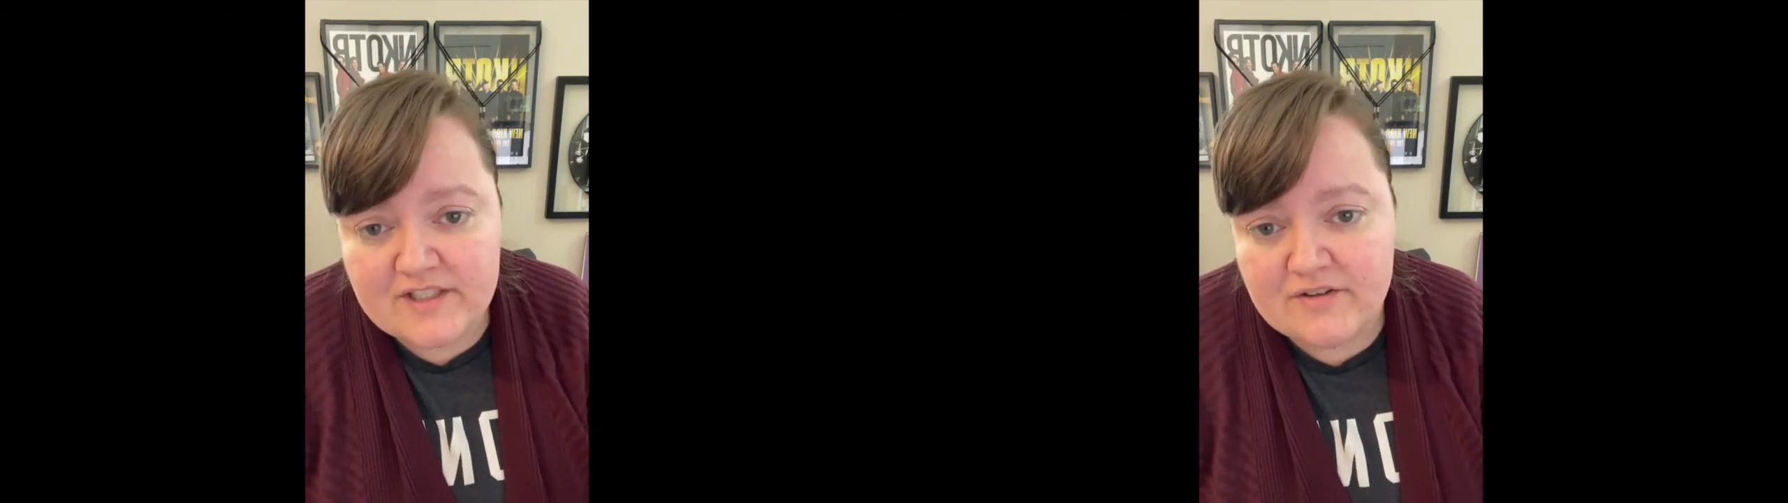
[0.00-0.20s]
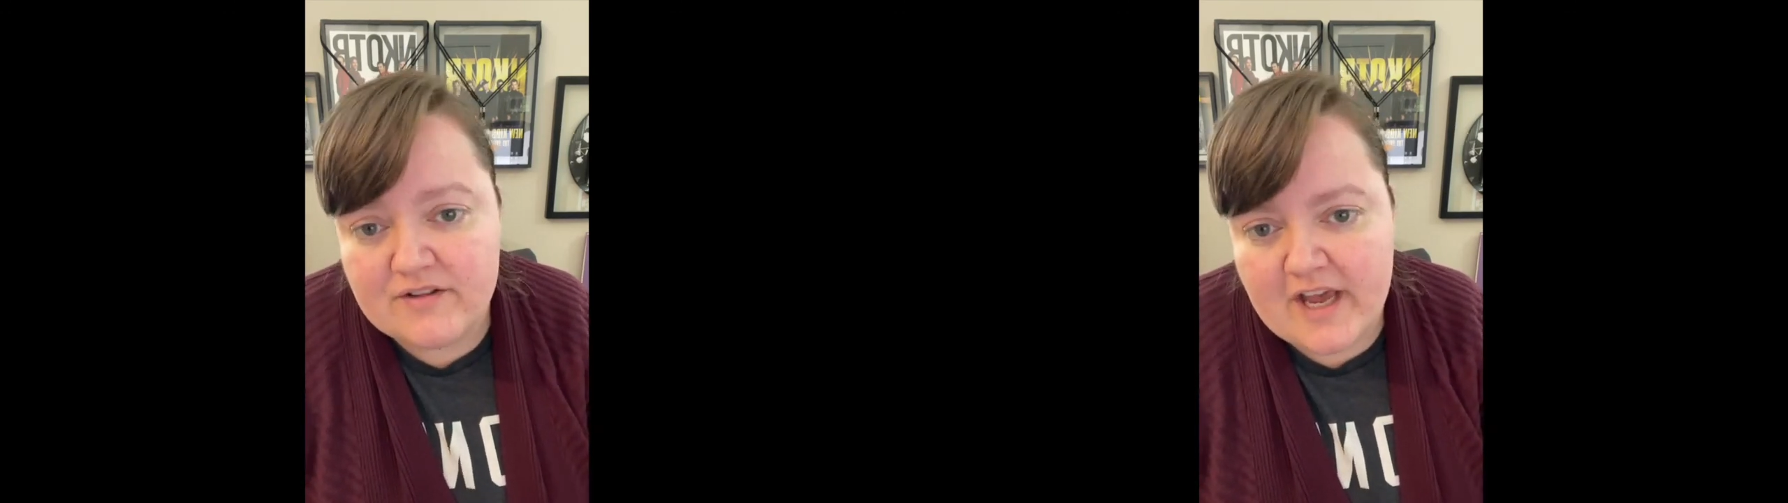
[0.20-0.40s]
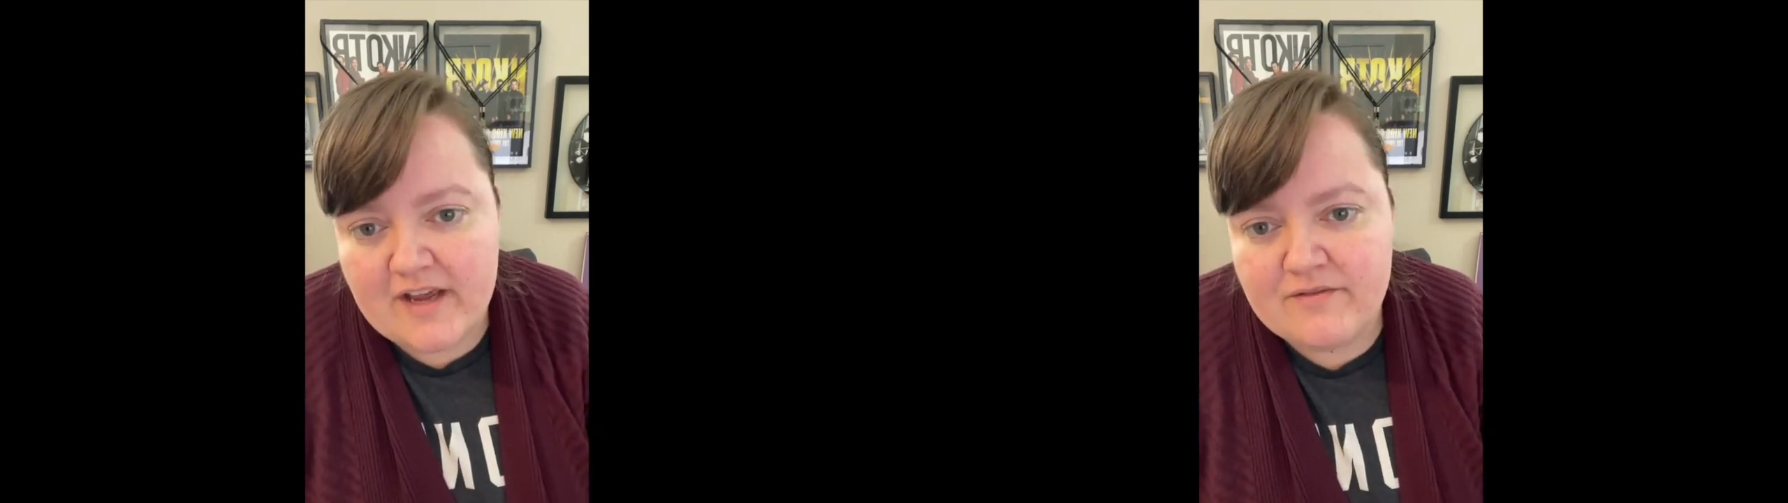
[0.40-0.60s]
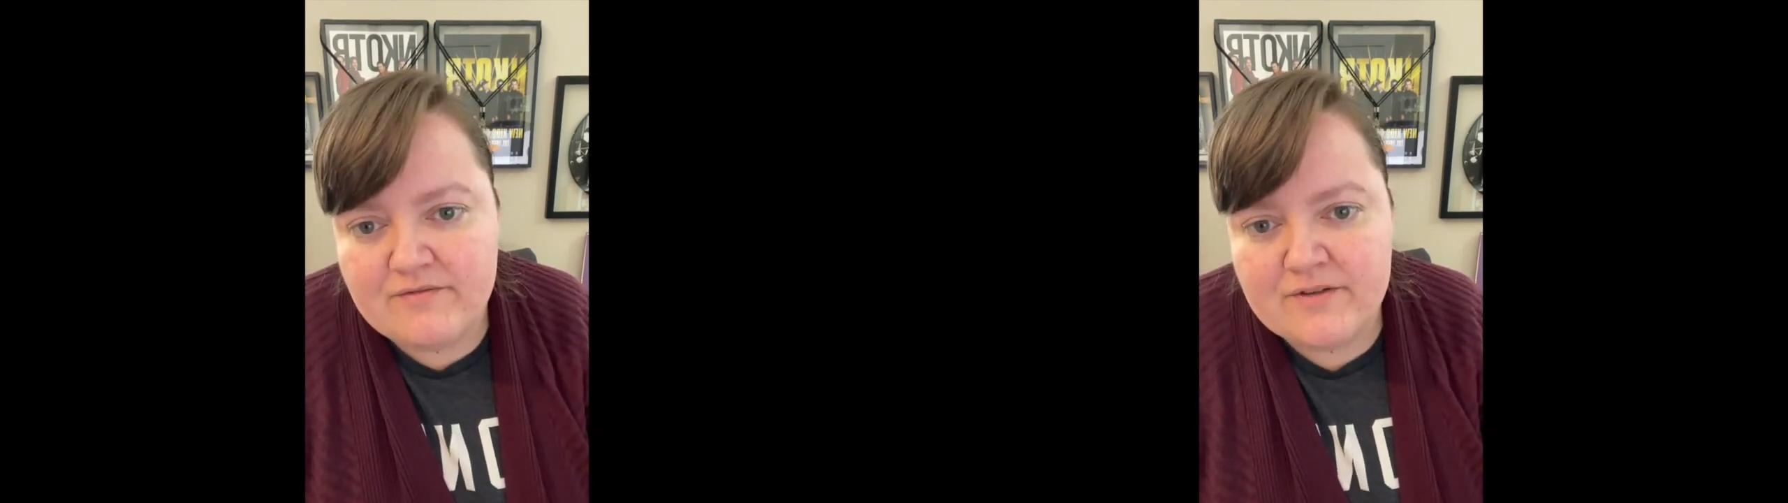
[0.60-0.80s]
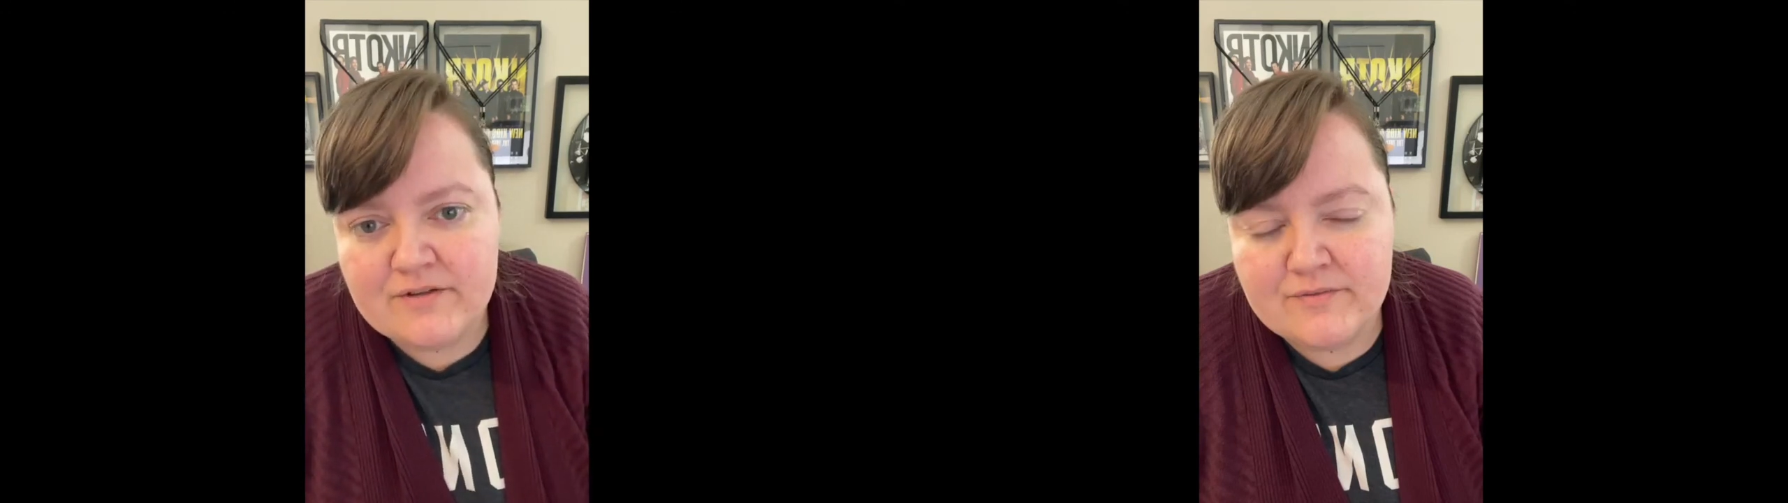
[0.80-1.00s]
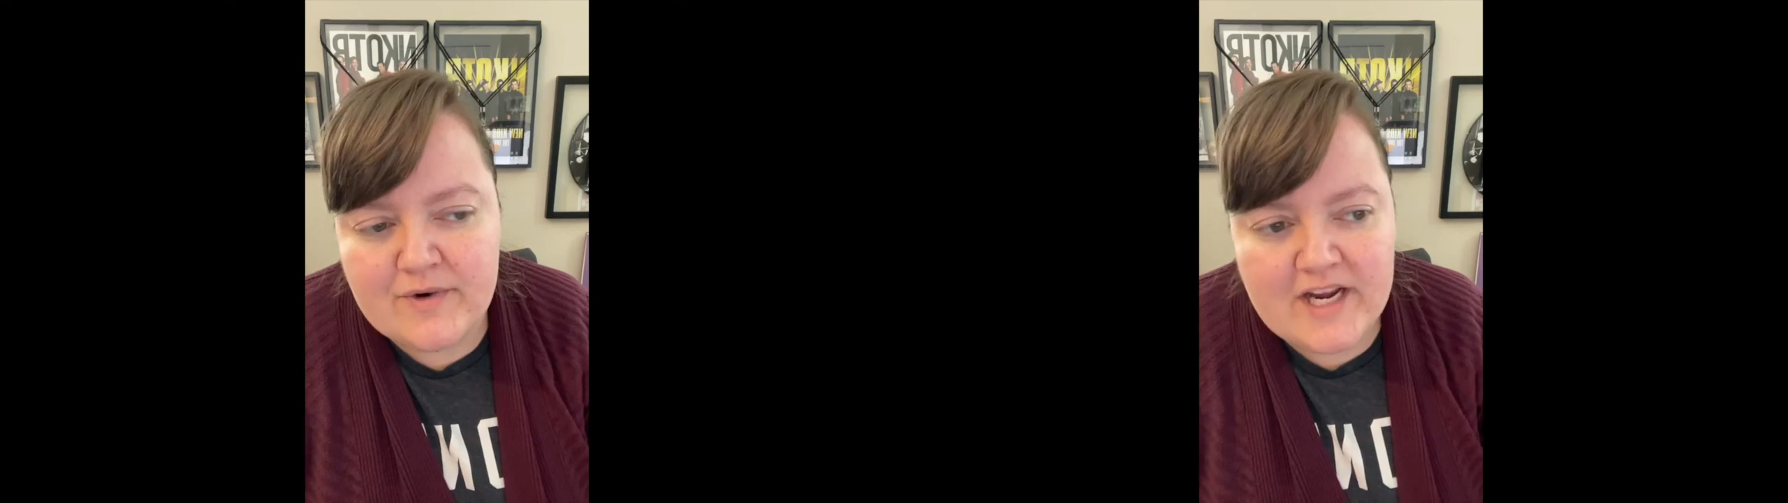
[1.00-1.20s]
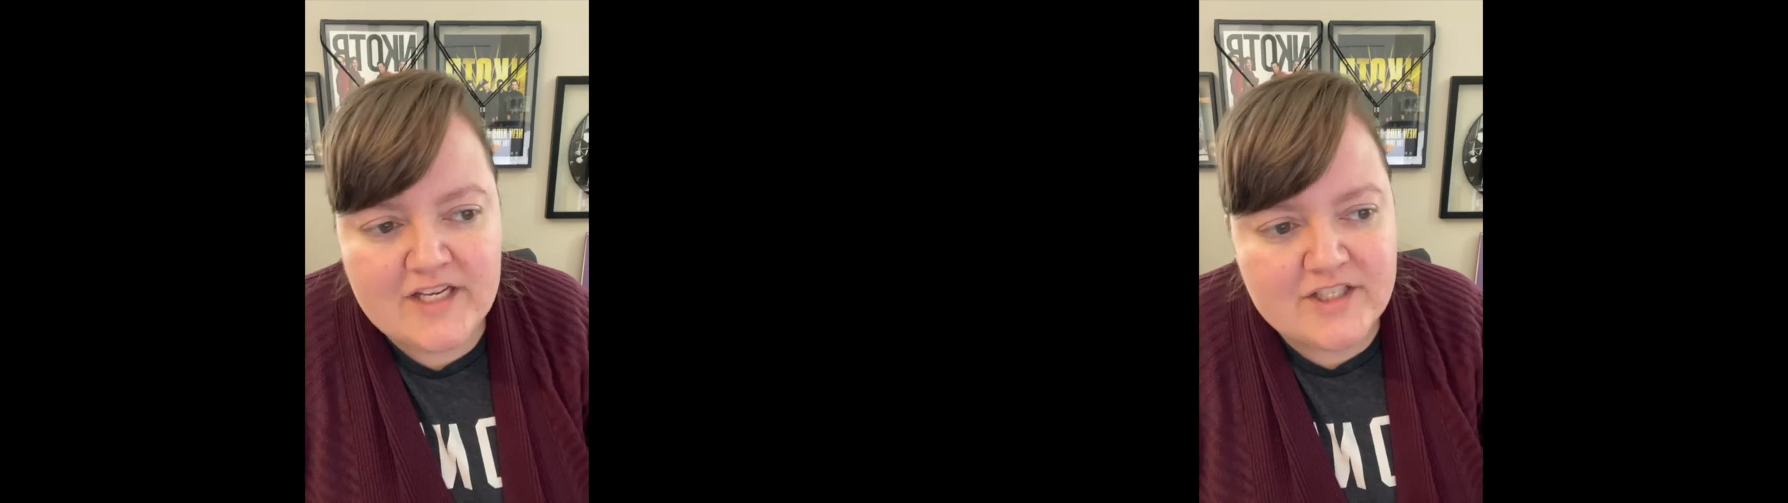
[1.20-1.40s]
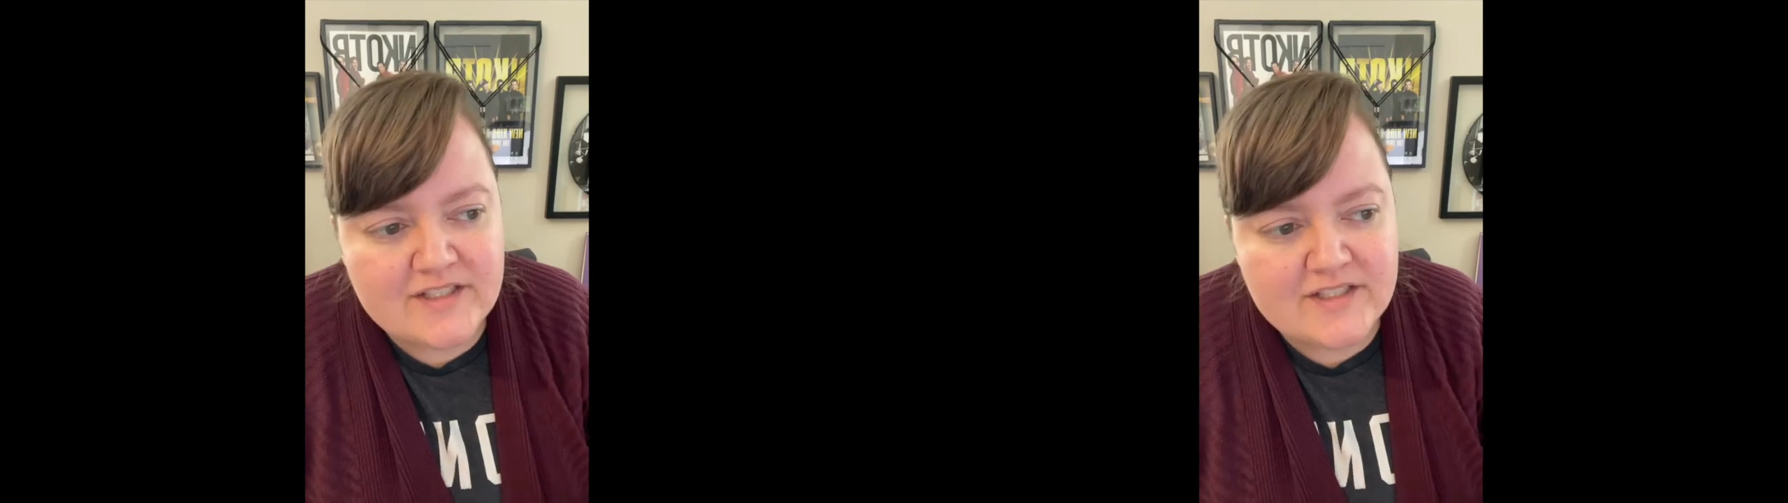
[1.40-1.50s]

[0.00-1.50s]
in your life, right?